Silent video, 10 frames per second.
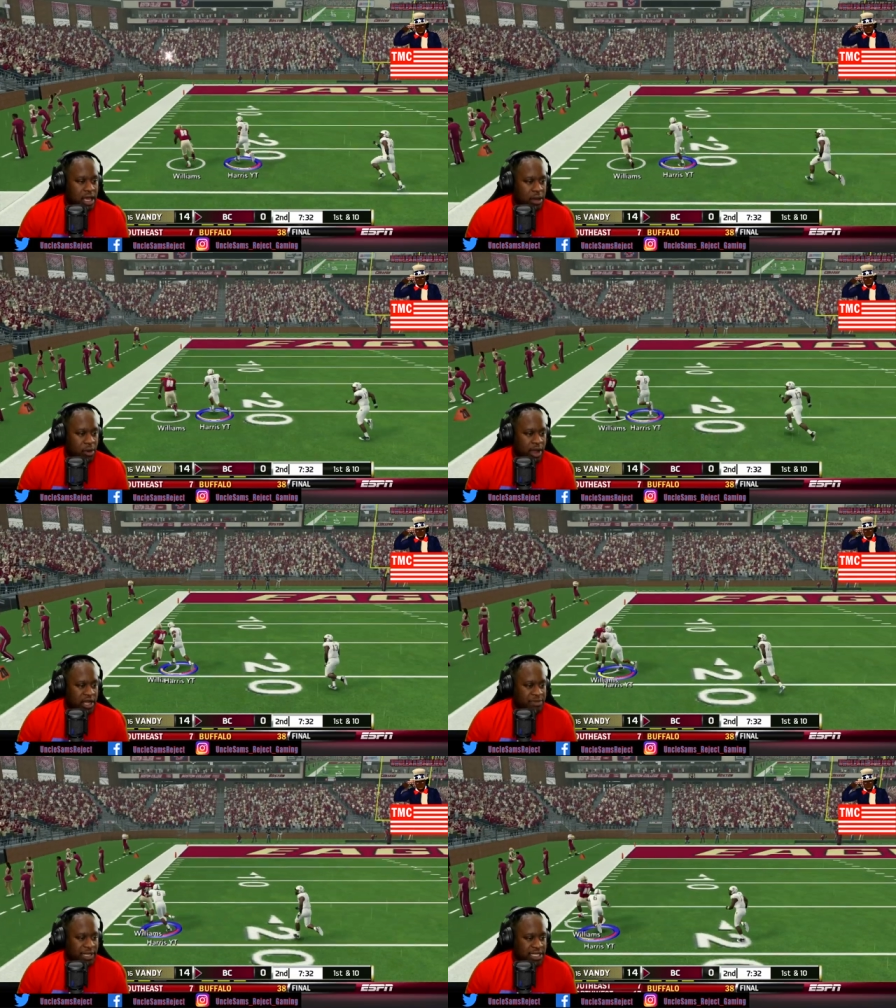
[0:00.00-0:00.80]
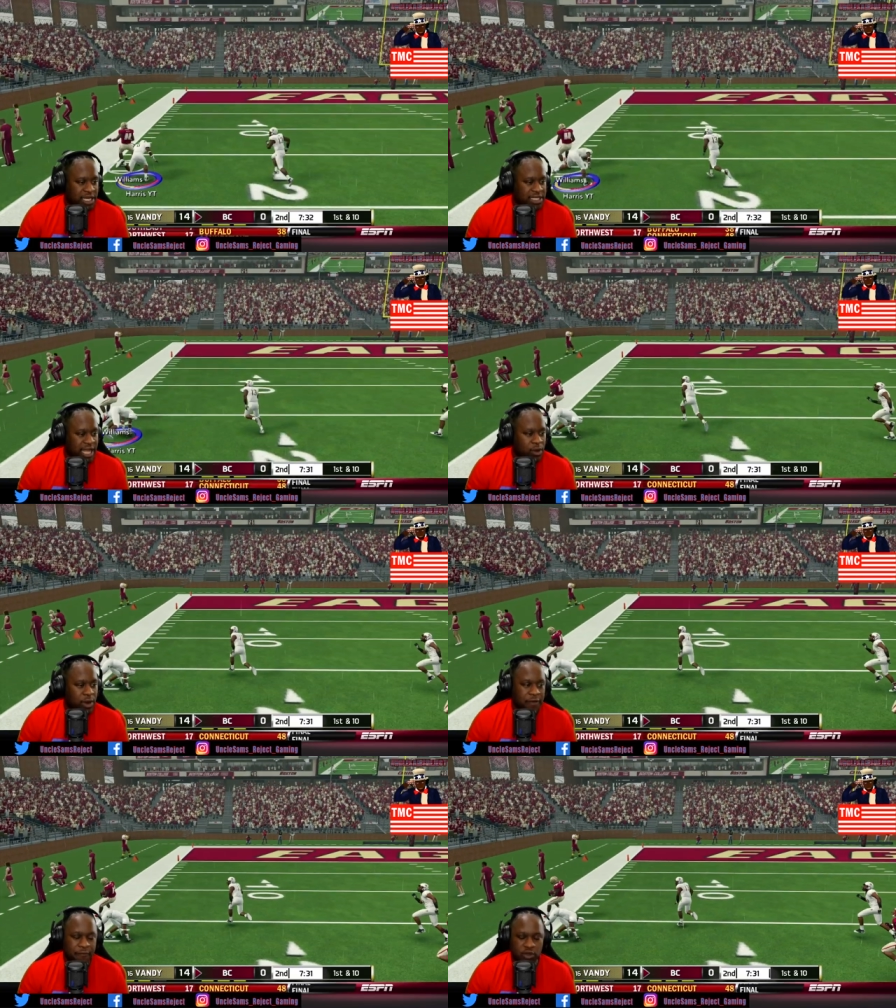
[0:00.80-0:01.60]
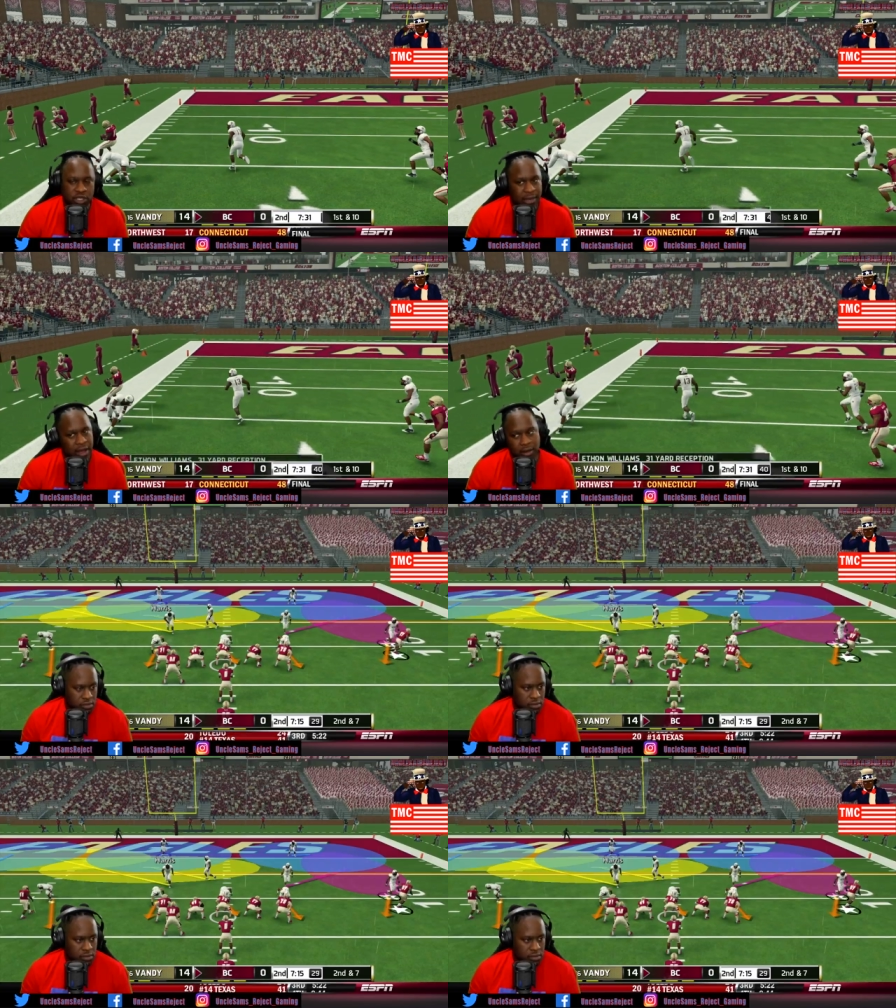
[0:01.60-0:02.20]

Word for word: Come on, Harris, make the touchdown. Way to force him out.